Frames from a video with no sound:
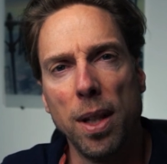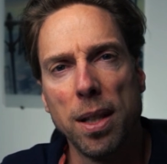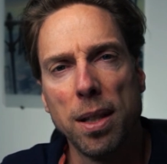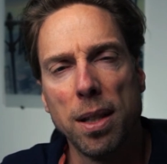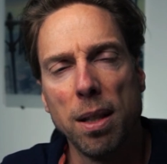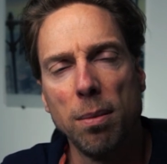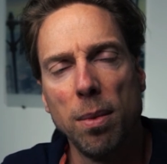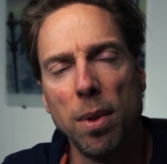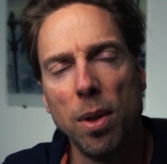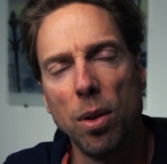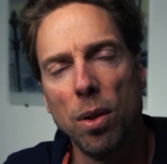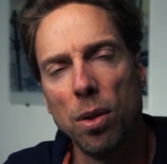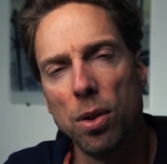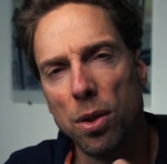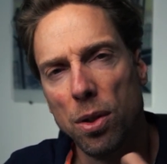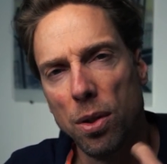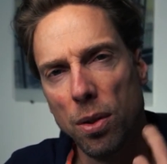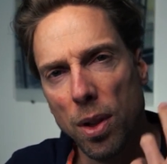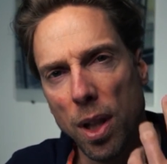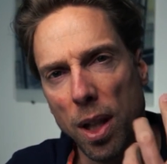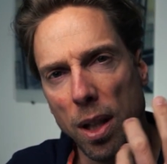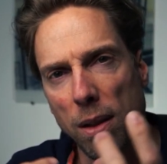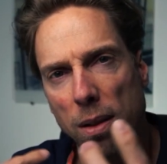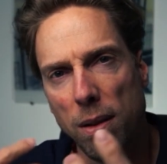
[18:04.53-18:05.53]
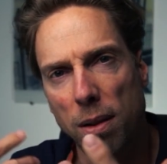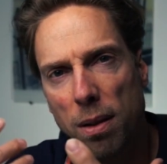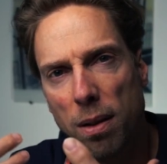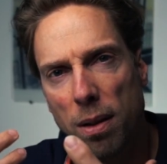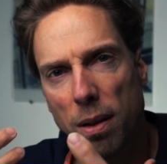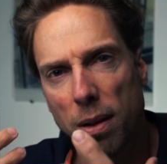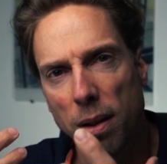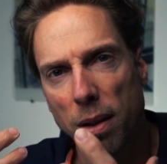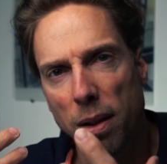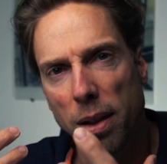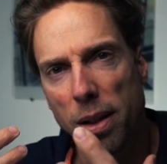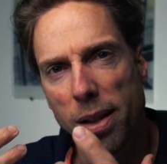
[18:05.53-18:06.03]
something also, that
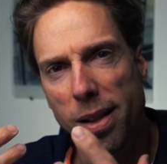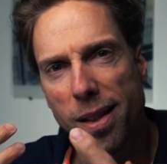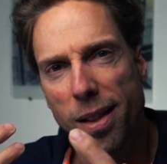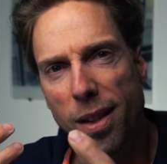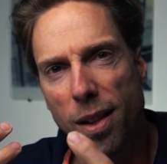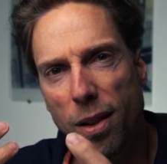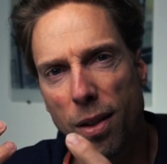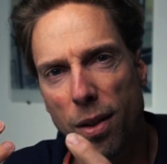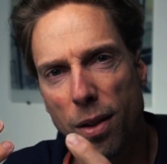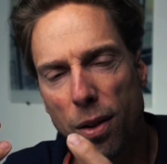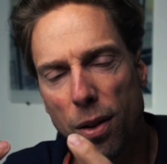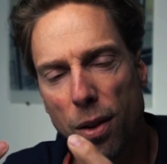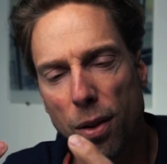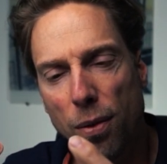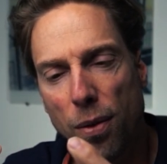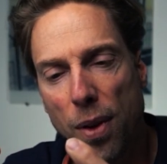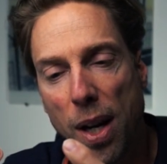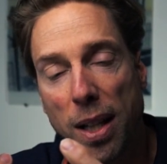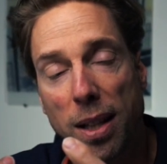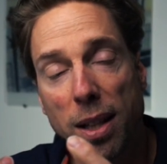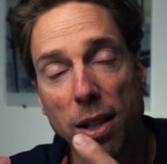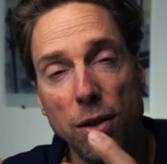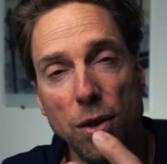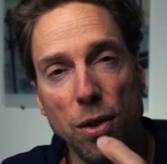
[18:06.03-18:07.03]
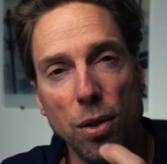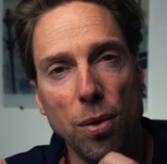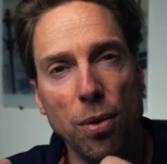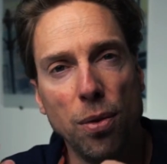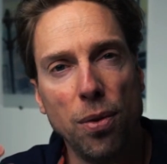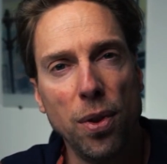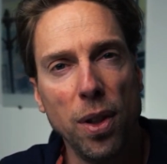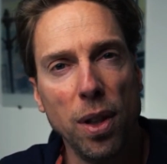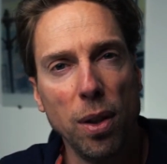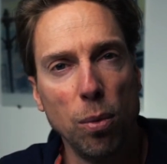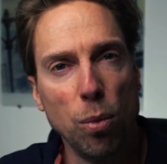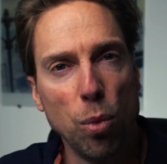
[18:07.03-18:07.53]
the fact that you
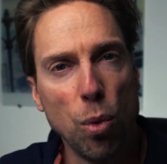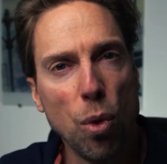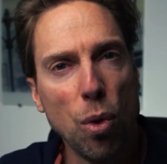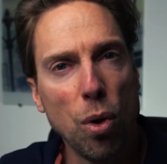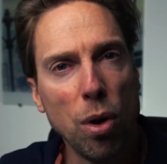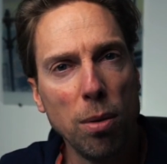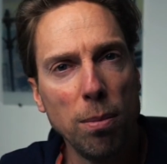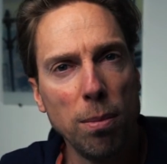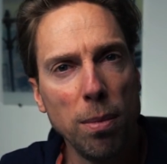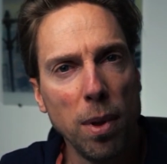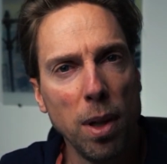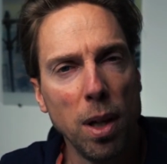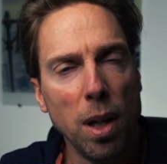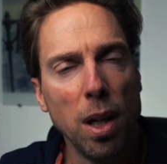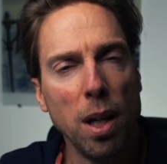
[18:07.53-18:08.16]
feel warm,